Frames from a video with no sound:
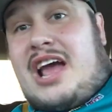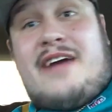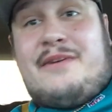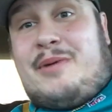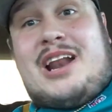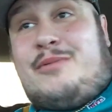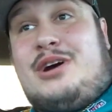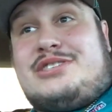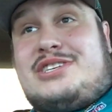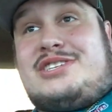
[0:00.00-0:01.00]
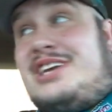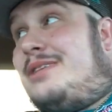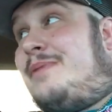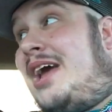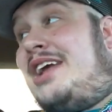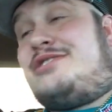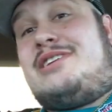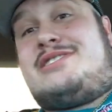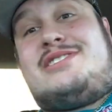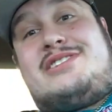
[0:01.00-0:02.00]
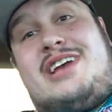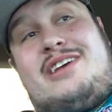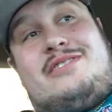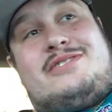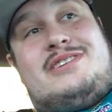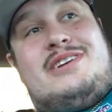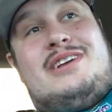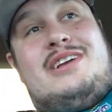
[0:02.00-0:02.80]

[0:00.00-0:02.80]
everybody wants to see the patriots and steelers